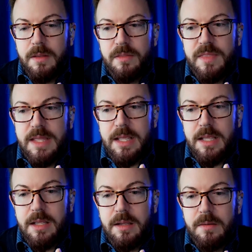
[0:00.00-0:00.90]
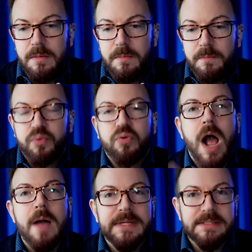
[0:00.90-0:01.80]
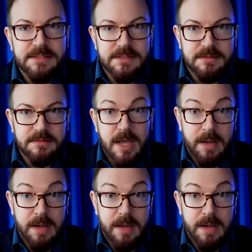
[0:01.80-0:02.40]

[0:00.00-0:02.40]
the promise,